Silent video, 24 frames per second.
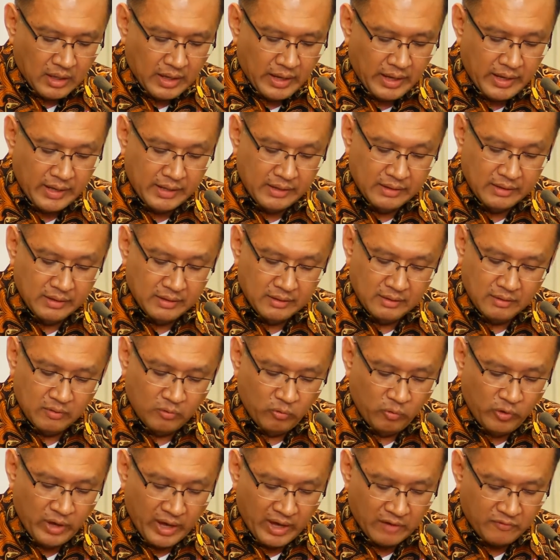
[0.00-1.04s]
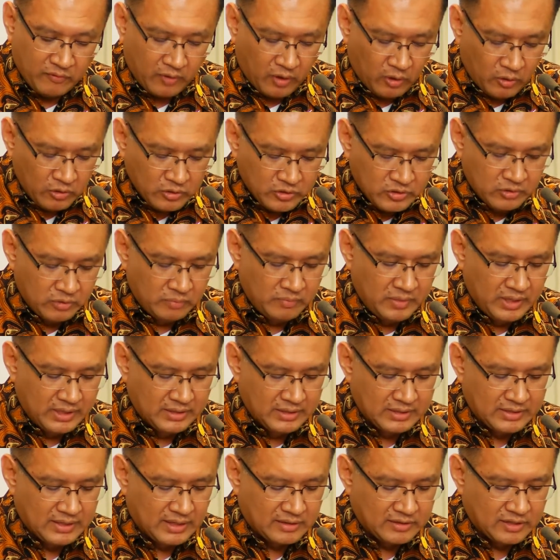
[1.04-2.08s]
And we have also
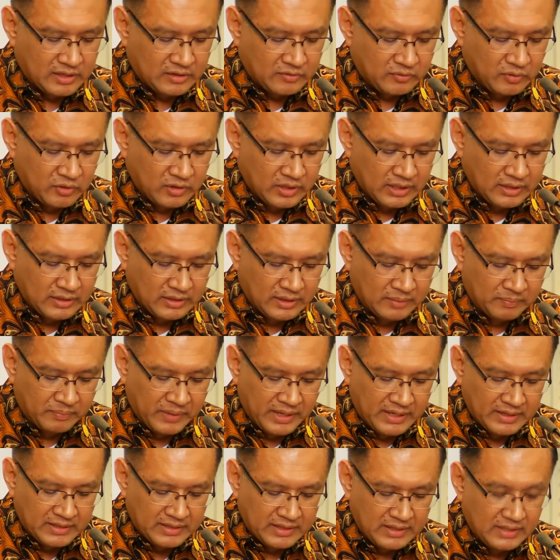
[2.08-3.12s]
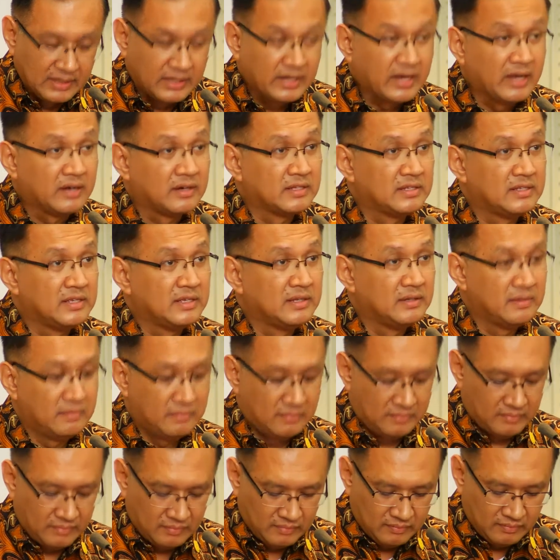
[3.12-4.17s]
been successful in replacing kerosene.
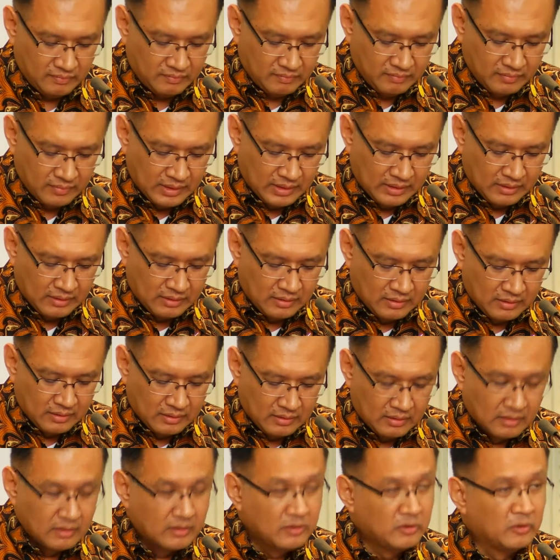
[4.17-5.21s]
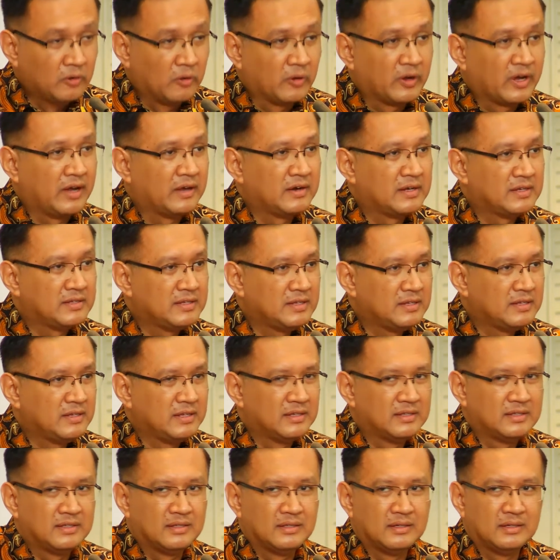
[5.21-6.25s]
You know, kerosene
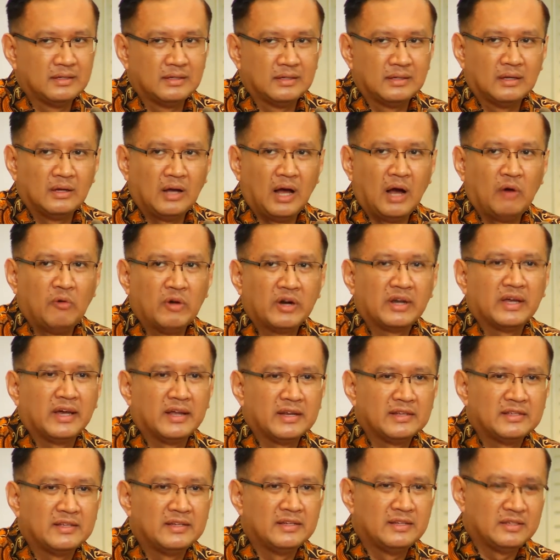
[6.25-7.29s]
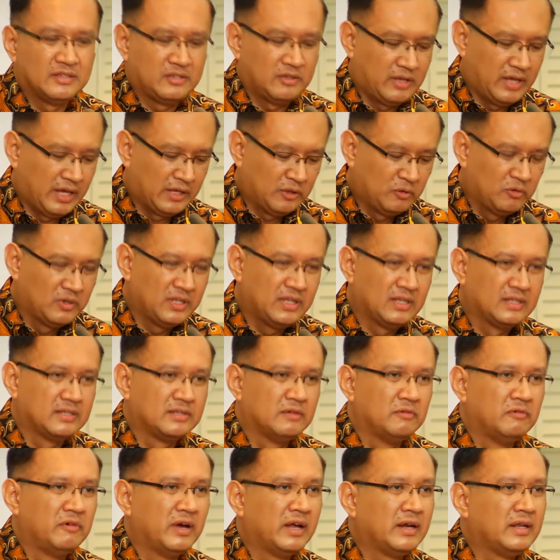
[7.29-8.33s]
is, uh, our kerosene is actually is a
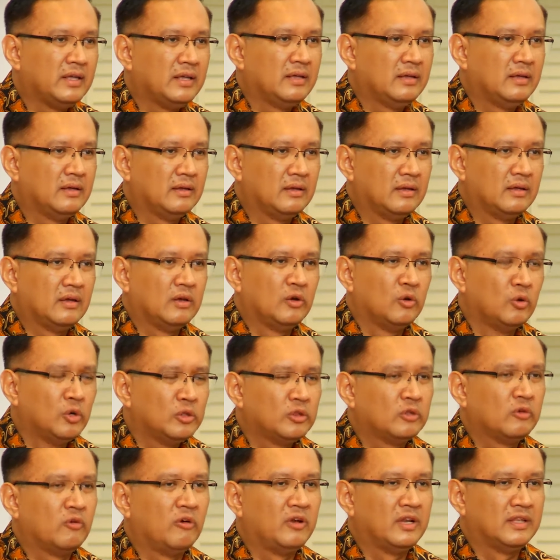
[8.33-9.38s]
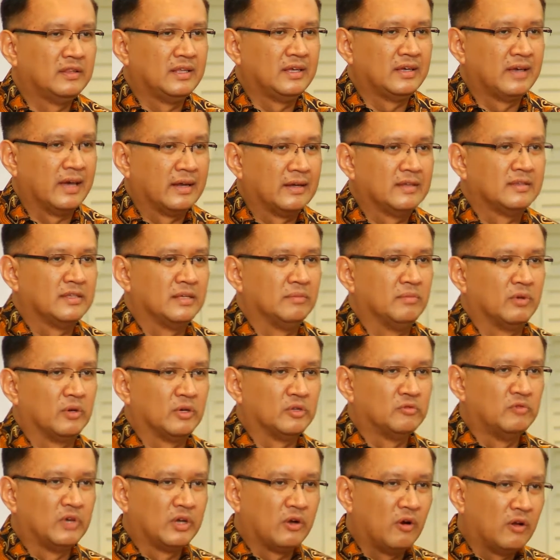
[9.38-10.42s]
very good quality kerosene
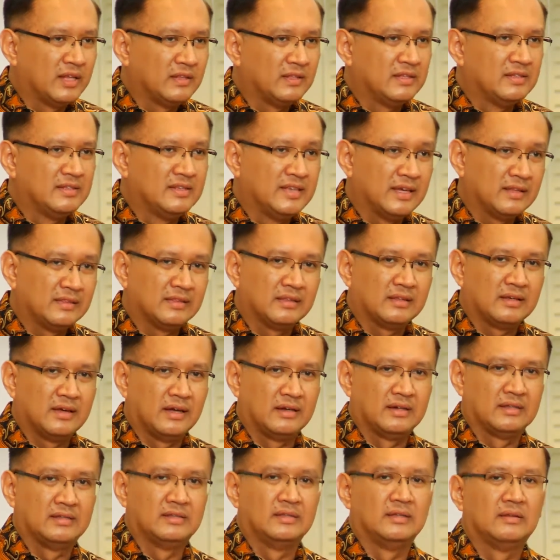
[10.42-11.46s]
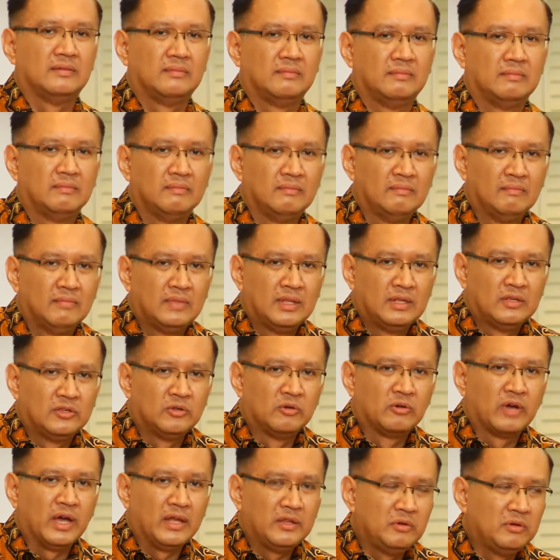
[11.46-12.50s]
because we call it the jet kerosene. So
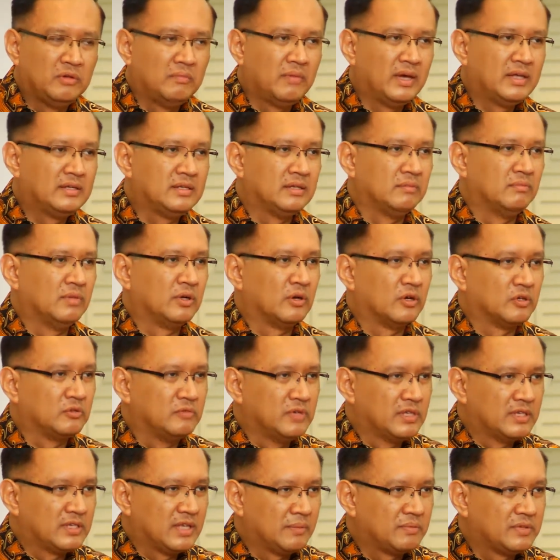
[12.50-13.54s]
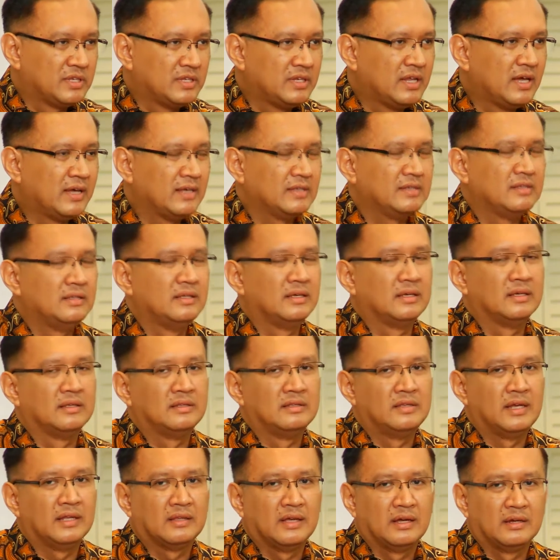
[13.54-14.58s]
can you imagine? Because we subsidize the
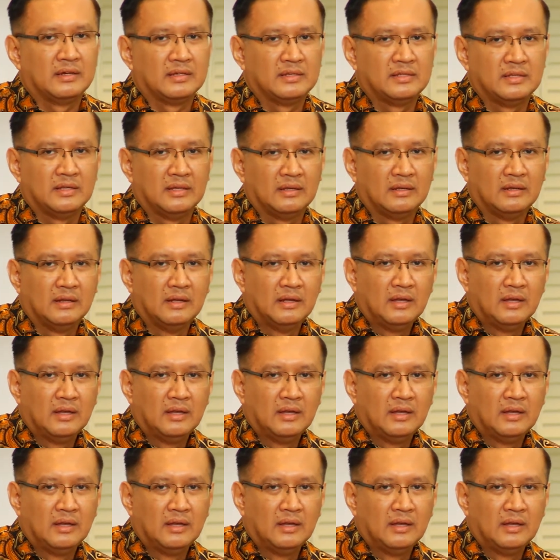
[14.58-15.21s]
jet kerosene.